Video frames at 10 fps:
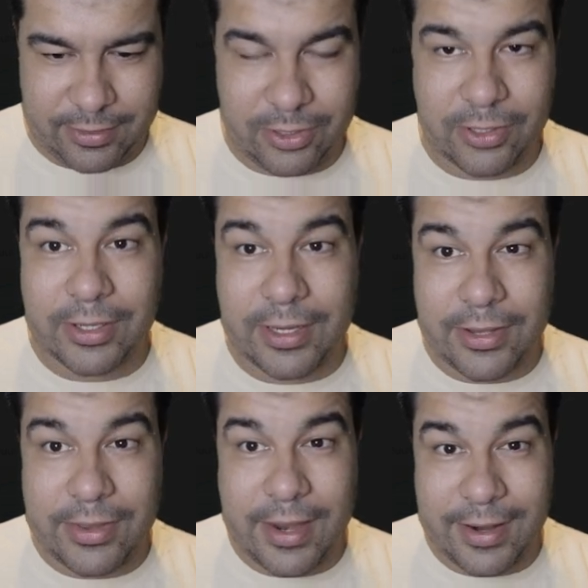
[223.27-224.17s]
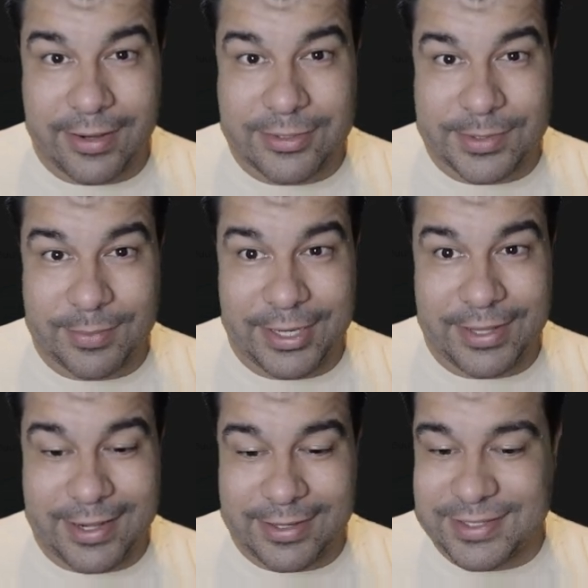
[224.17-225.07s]
Look at that engine bay,
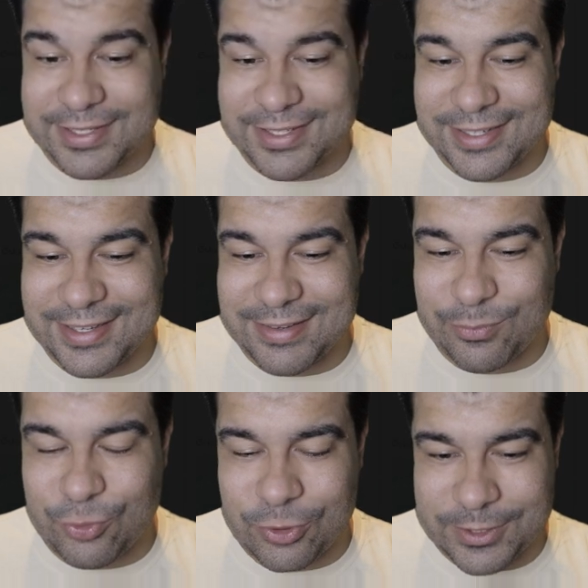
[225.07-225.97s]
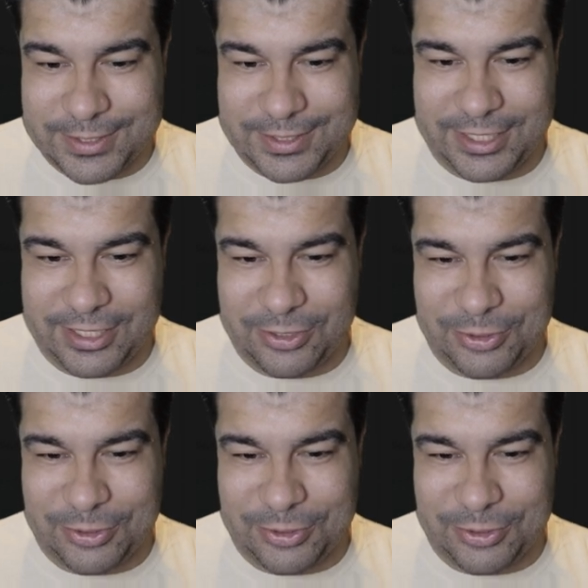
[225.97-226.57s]
that is pristine.